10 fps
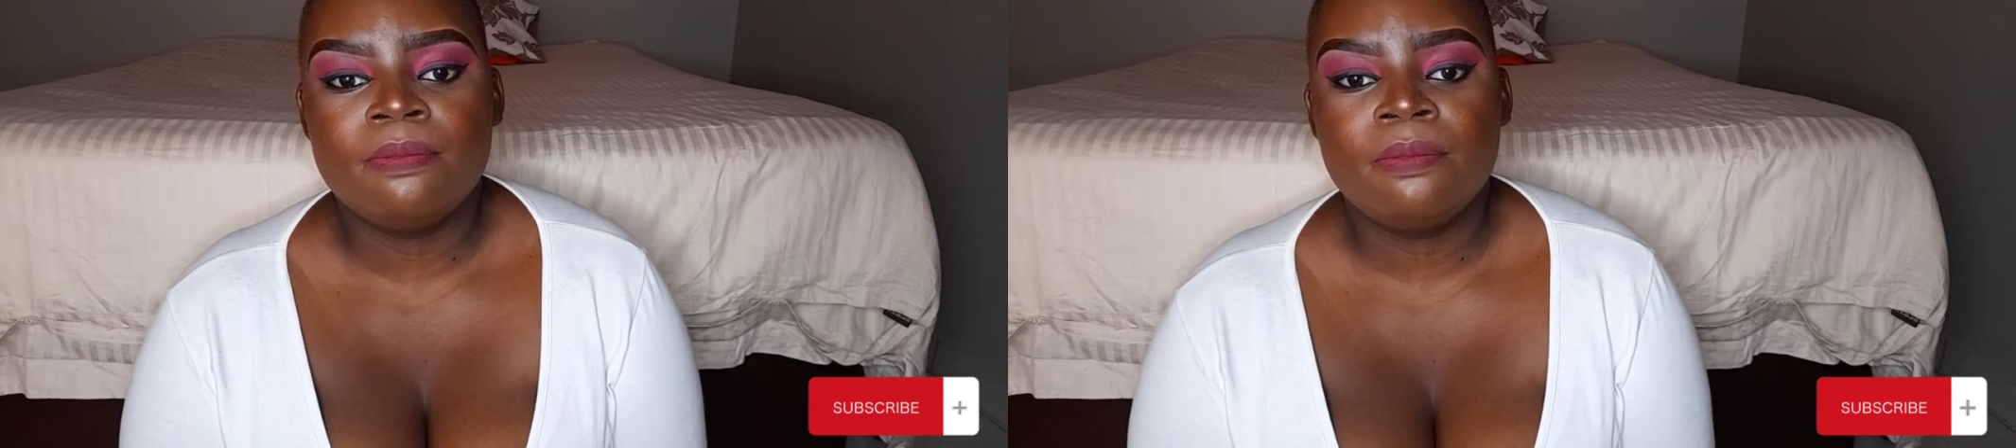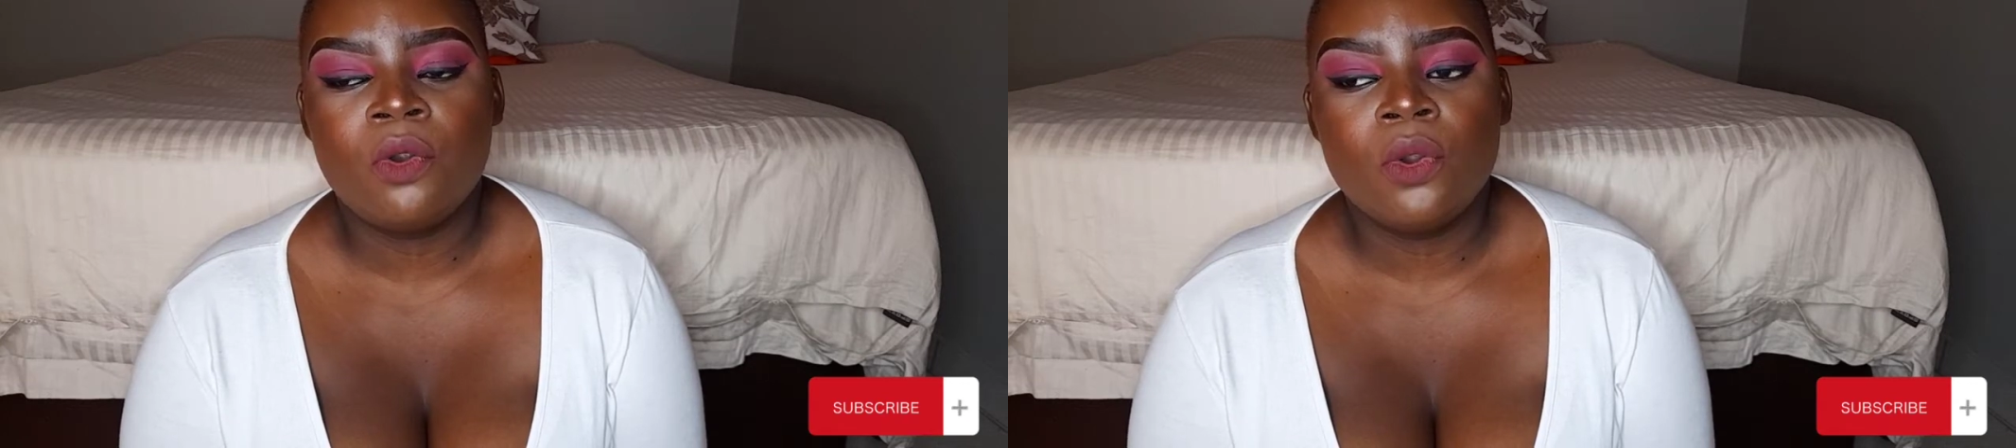
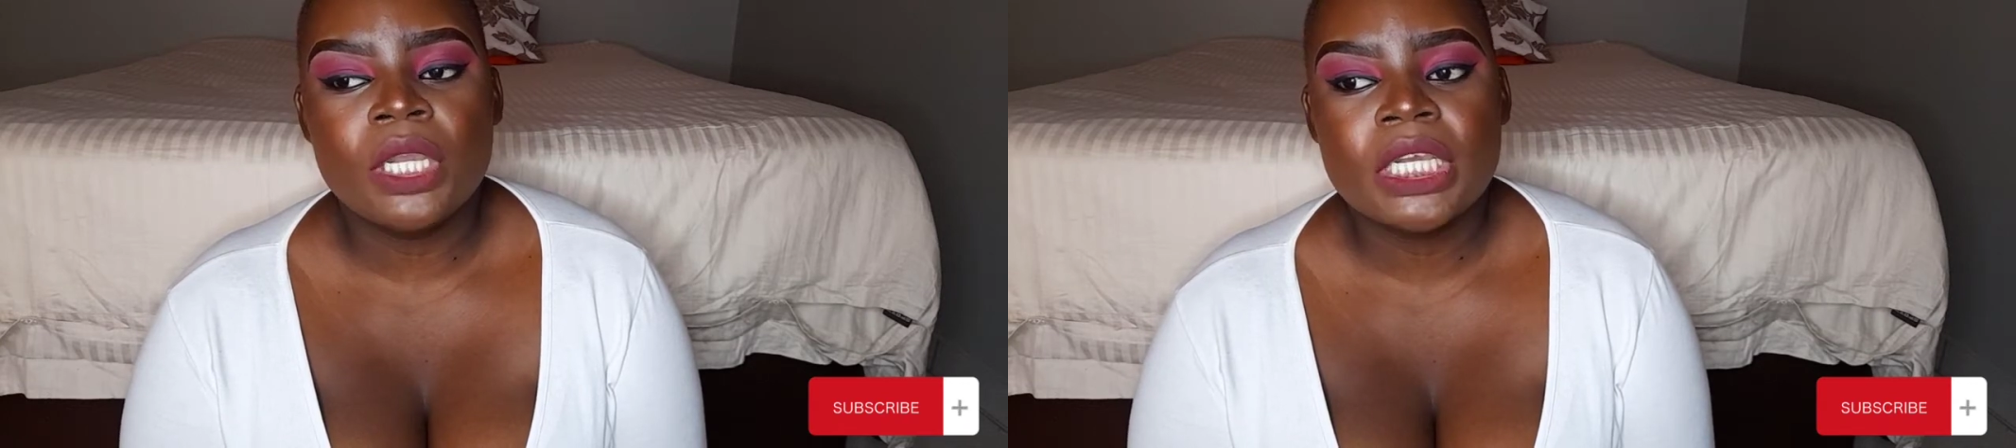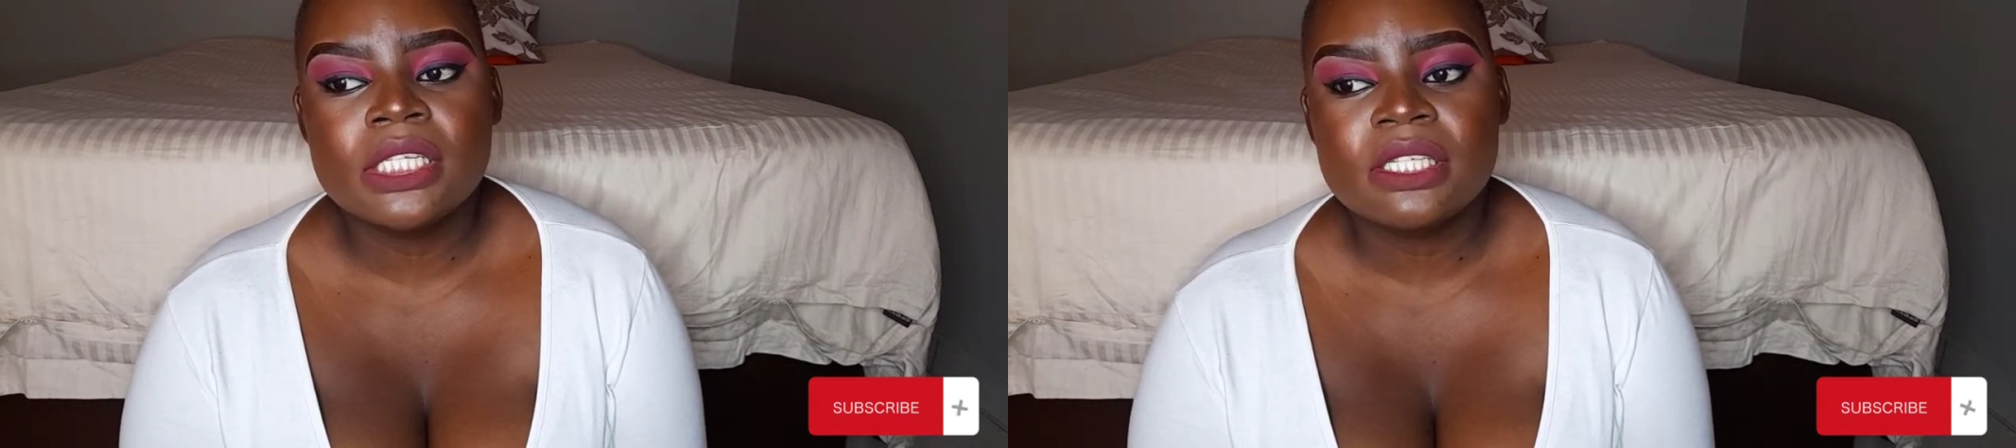
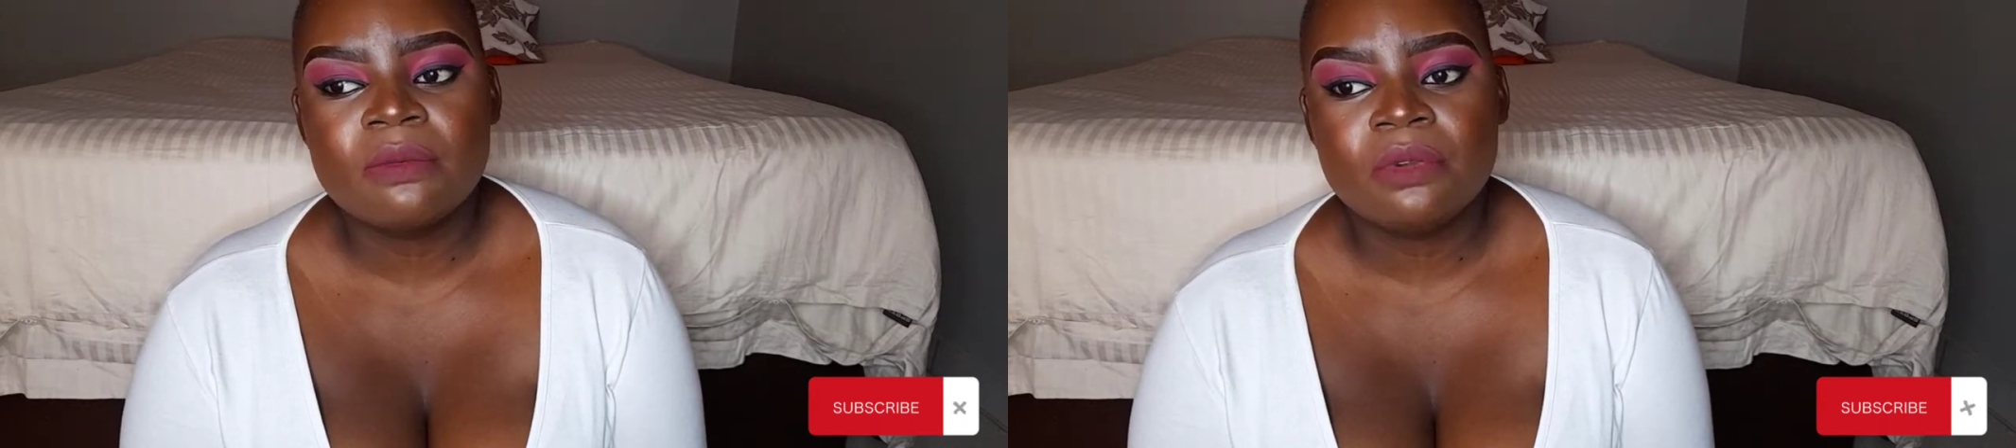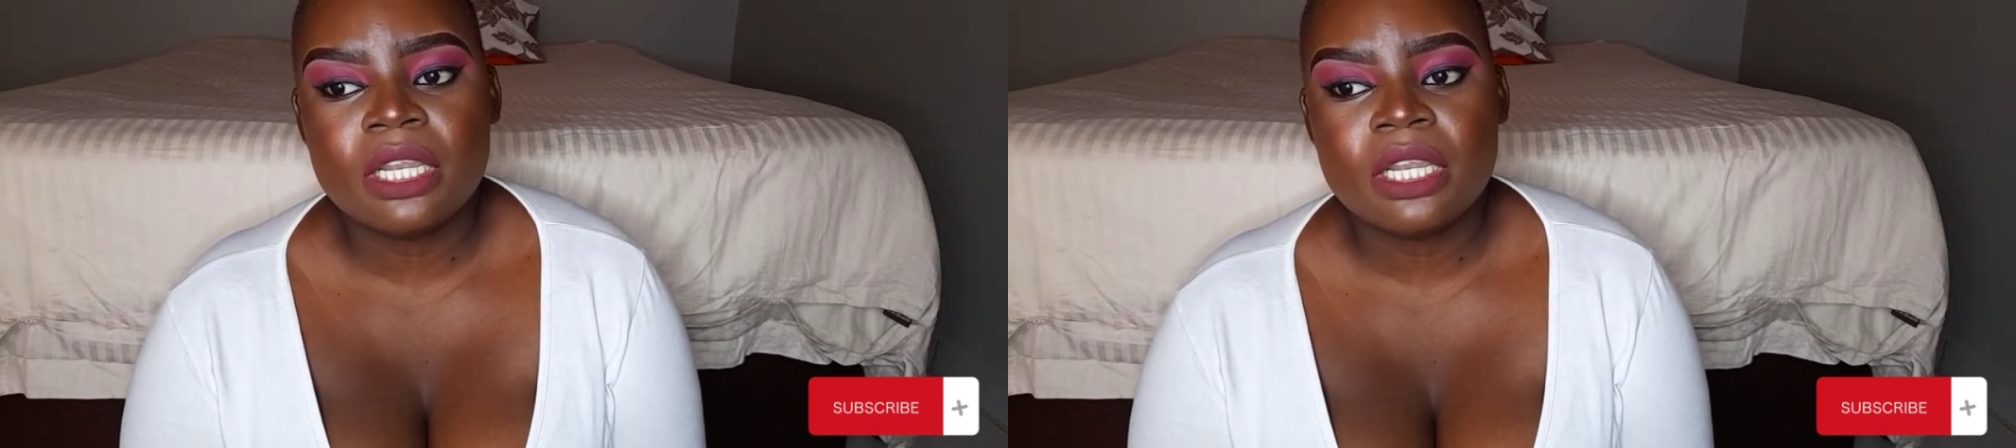broken some